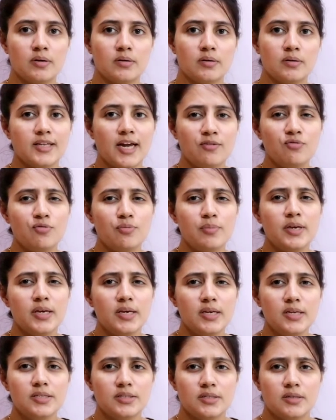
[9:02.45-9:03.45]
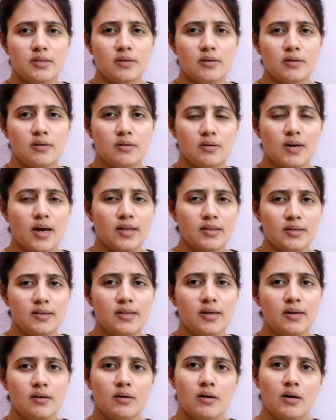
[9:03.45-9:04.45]
That would be easy, rather
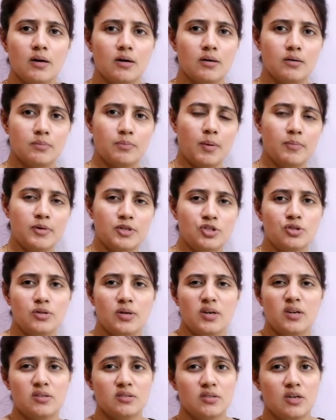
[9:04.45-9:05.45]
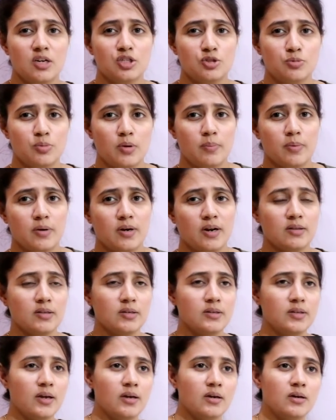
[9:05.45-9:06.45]
than publishing a research paper,
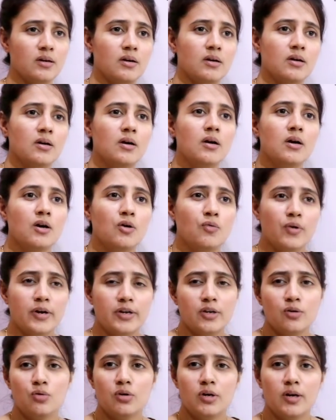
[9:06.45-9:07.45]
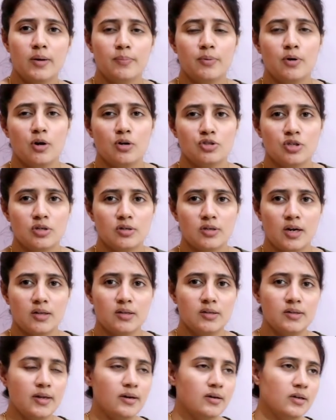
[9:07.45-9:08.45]
rather than working on a project,
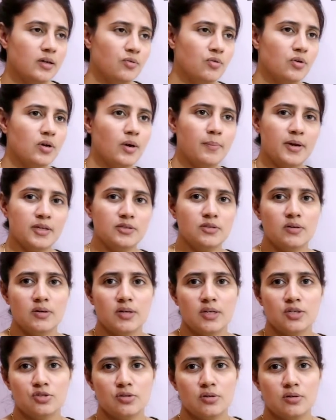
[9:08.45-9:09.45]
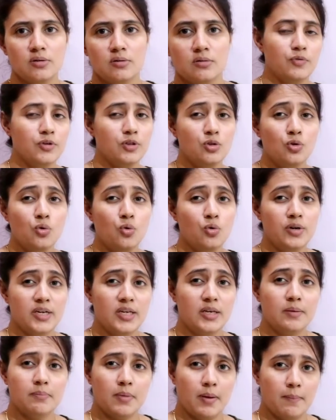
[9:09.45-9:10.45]
rather than giving a presentation with no
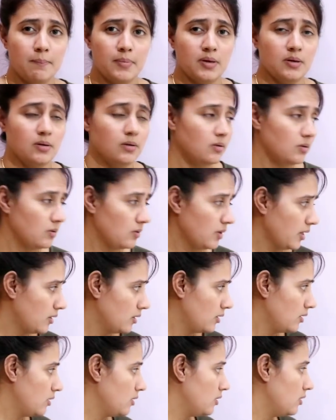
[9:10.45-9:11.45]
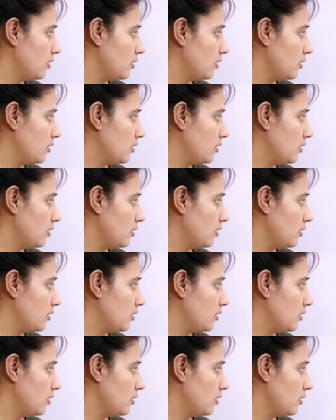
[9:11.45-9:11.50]
team member, right?